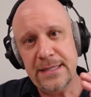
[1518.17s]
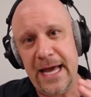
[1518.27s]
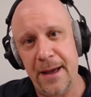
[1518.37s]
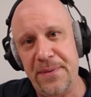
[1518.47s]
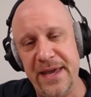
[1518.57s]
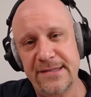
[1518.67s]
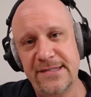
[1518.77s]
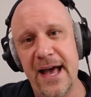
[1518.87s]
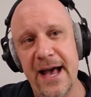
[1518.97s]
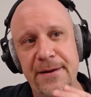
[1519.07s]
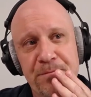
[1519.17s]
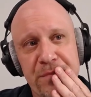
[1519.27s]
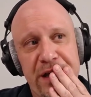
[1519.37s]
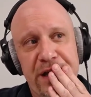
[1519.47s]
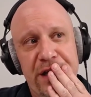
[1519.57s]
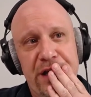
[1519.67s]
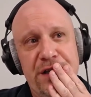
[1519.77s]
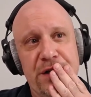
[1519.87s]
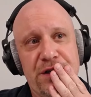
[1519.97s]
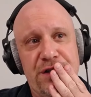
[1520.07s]
That being said,
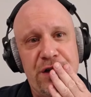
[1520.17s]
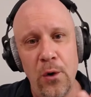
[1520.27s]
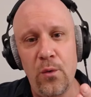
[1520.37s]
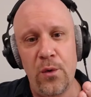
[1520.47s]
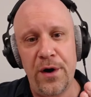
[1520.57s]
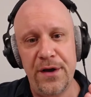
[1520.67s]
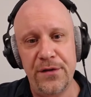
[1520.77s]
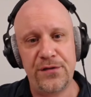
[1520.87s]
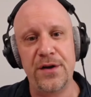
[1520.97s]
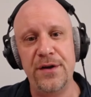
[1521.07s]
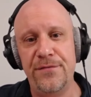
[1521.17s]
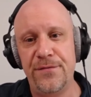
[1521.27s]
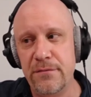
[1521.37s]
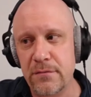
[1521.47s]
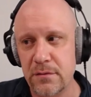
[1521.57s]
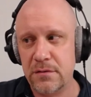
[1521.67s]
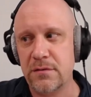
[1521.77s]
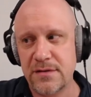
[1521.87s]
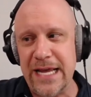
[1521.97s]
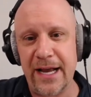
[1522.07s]
you don't want to sort of
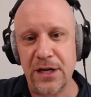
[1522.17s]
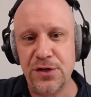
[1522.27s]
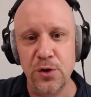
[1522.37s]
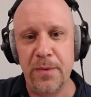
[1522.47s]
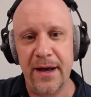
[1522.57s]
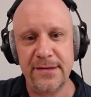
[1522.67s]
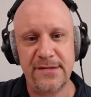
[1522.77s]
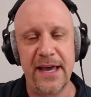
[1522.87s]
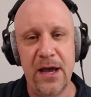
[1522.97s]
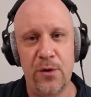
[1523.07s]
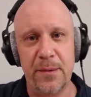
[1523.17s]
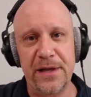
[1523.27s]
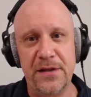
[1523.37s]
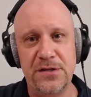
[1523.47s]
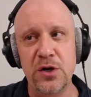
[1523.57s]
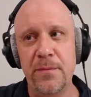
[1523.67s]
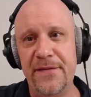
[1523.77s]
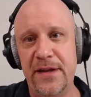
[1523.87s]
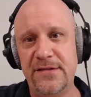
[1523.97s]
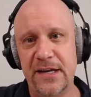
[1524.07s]
take a tuba and say, I want to play the tuba,
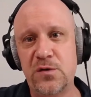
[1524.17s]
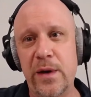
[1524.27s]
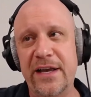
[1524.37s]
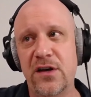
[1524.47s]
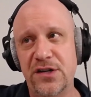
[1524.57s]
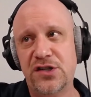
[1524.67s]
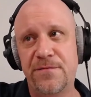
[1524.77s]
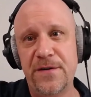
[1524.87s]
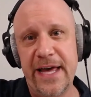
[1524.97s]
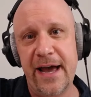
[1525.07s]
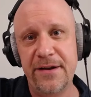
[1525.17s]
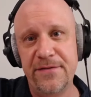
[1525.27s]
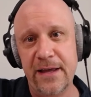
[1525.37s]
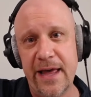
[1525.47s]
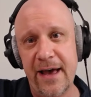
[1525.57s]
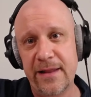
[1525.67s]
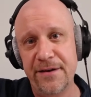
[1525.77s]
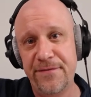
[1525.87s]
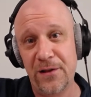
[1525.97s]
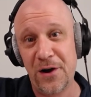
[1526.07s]
and then 6 weeks audition for the head of the
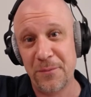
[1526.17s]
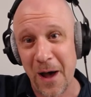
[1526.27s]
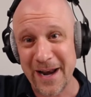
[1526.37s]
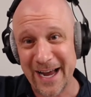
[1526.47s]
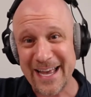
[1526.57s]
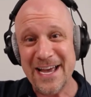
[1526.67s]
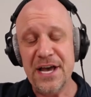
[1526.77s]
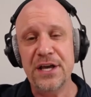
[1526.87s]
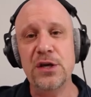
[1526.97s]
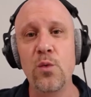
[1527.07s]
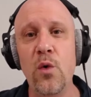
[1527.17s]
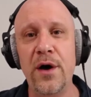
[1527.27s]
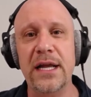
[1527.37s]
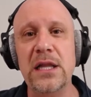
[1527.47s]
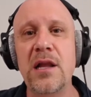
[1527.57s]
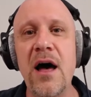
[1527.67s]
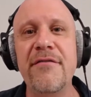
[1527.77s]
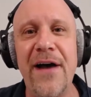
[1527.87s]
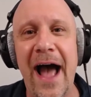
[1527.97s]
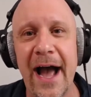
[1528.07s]
LA Philharmonic. You want to
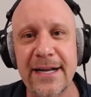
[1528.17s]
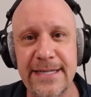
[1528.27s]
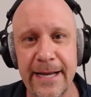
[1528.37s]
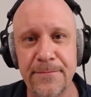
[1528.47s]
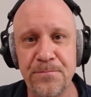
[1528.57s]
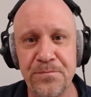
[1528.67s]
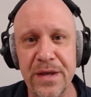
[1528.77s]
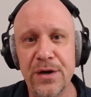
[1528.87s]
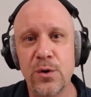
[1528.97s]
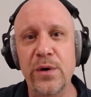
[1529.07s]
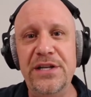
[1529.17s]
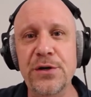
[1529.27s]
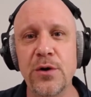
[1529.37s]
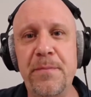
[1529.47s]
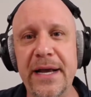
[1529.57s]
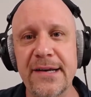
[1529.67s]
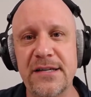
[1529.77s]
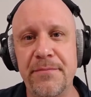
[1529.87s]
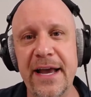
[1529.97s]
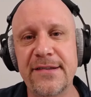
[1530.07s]
love acting. We do it
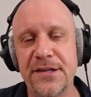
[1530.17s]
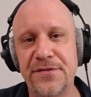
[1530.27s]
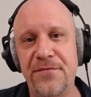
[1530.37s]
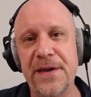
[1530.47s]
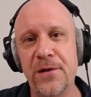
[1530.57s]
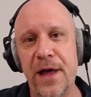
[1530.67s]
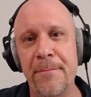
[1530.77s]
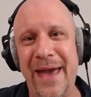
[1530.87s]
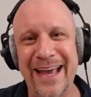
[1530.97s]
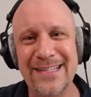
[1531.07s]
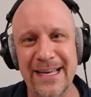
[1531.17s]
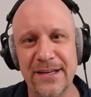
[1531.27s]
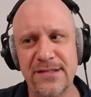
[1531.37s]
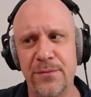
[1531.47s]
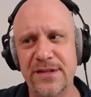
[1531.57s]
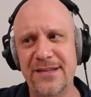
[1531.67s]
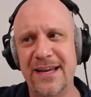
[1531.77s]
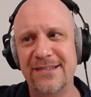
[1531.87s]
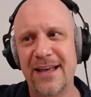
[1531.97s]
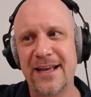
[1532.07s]
because it makes us feel amazing. Someone
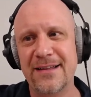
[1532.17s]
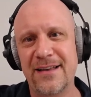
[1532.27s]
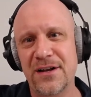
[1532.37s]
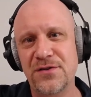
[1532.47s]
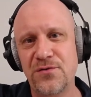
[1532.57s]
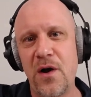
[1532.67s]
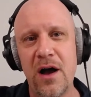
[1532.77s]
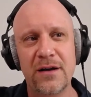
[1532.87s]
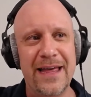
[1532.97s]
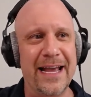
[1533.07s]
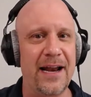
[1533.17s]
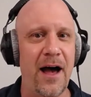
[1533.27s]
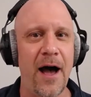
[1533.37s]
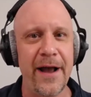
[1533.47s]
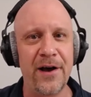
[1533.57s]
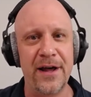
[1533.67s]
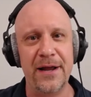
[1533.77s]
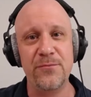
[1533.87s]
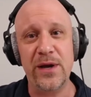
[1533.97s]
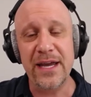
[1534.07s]
said it's like a drug. They get high on
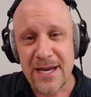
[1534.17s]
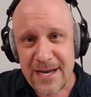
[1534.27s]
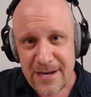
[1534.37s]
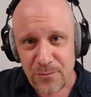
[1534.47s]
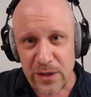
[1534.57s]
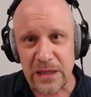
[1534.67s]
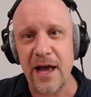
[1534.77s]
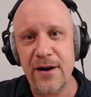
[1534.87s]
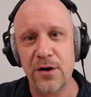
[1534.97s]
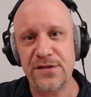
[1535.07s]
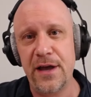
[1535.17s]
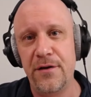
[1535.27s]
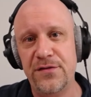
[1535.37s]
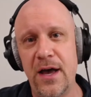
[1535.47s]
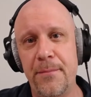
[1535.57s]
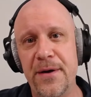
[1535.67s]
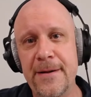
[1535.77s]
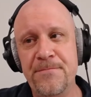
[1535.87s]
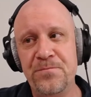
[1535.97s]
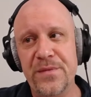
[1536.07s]
it. We light ourselves up
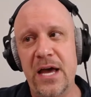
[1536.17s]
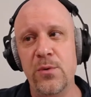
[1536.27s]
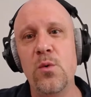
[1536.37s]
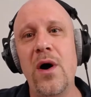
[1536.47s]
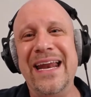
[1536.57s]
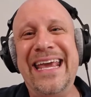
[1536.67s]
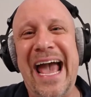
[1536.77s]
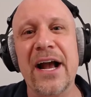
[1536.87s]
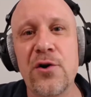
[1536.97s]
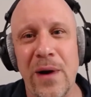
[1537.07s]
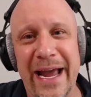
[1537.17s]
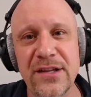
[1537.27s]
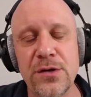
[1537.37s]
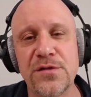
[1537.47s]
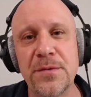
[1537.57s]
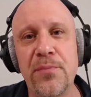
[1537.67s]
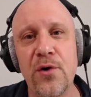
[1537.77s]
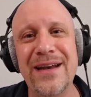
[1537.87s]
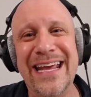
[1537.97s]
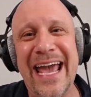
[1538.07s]
and we want to get great. So it's
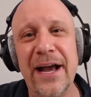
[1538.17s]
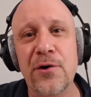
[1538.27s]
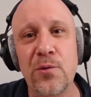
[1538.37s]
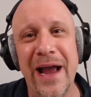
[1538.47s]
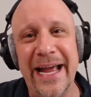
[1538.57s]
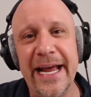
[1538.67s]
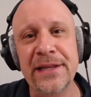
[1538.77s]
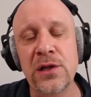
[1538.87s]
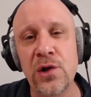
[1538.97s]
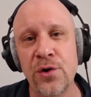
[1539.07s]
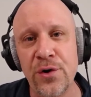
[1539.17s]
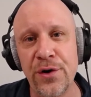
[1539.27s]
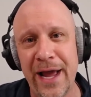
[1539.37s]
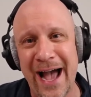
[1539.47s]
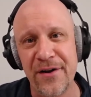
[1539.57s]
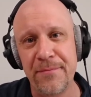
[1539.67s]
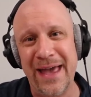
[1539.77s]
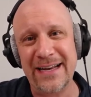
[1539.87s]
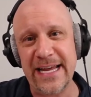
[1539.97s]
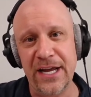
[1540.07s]
important to get great and learn how to
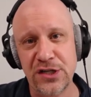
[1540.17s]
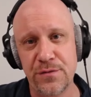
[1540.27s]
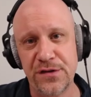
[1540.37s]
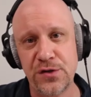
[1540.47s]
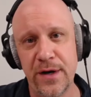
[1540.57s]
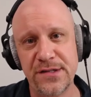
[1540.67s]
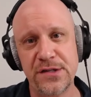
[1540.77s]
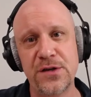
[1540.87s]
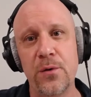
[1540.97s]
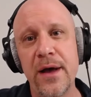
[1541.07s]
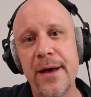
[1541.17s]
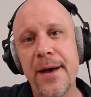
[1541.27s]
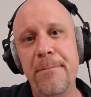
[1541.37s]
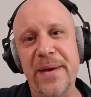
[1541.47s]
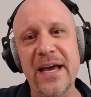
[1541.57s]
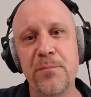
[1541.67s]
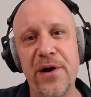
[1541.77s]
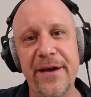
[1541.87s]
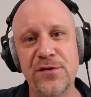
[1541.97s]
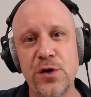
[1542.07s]
make dangerous choices. So big,
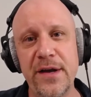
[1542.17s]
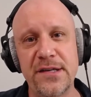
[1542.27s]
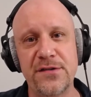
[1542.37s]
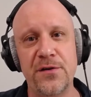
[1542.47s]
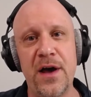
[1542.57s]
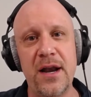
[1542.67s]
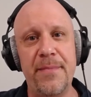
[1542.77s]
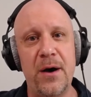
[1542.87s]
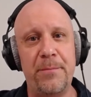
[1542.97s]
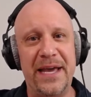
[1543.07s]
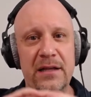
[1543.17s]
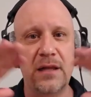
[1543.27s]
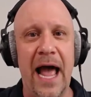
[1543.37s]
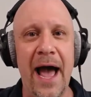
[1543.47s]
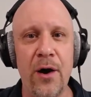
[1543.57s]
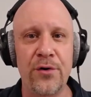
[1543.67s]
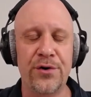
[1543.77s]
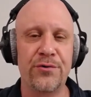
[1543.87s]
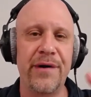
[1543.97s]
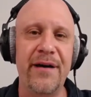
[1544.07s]
brave choices are not about being loud
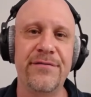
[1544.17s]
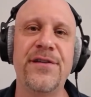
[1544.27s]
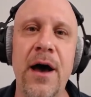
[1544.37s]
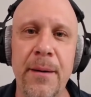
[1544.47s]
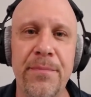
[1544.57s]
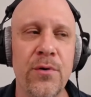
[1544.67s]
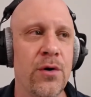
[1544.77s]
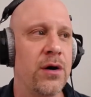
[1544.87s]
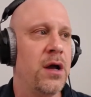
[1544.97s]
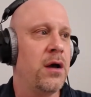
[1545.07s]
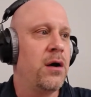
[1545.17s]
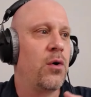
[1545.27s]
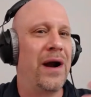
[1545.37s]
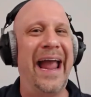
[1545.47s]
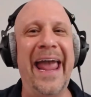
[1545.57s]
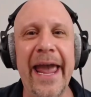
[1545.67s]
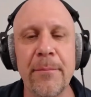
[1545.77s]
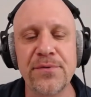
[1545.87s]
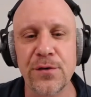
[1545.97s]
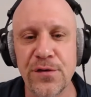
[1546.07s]
or revved up or
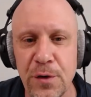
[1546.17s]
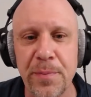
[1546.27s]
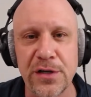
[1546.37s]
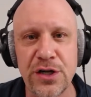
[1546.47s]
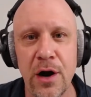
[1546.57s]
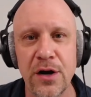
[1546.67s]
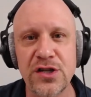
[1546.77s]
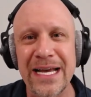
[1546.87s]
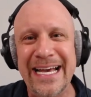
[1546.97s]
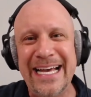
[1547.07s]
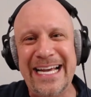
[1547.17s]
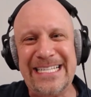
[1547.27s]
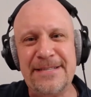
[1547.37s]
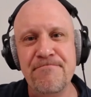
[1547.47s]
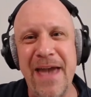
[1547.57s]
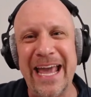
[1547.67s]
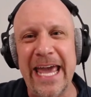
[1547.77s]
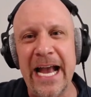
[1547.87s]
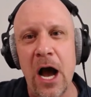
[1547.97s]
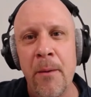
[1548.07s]
amped or supercharged. It's
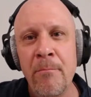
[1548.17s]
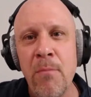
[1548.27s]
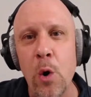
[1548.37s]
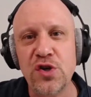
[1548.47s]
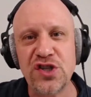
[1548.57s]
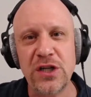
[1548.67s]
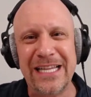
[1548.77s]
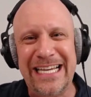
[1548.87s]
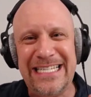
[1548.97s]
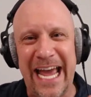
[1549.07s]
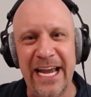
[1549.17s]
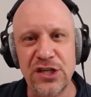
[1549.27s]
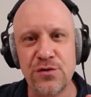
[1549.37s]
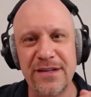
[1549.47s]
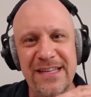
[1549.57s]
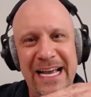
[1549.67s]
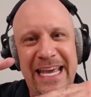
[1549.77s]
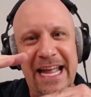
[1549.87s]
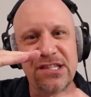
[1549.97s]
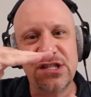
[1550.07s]
making emotionally dangerous,
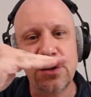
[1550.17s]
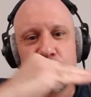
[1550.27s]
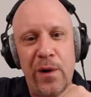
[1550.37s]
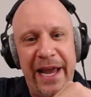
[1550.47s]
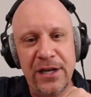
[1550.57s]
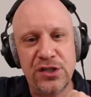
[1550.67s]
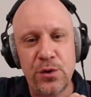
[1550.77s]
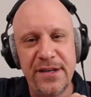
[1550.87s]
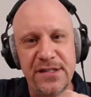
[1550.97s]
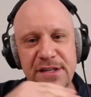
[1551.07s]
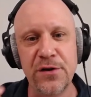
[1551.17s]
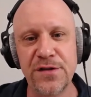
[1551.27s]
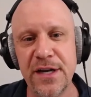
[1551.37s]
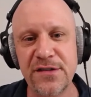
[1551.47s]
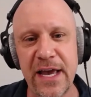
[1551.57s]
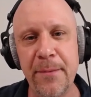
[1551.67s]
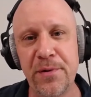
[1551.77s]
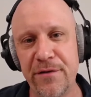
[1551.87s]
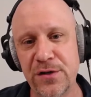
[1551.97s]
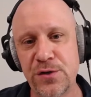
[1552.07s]
against the grain choices. Here's an
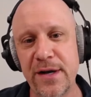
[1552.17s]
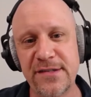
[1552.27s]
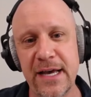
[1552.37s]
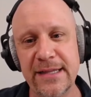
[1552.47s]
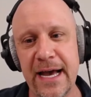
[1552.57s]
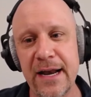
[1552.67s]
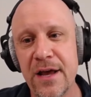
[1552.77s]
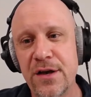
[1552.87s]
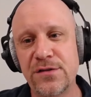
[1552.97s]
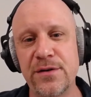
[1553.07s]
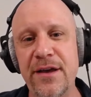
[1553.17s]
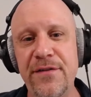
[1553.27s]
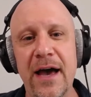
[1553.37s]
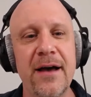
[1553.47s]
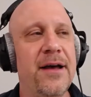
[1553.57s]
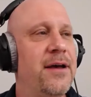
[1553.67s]
example of a choice like that. So Nivea,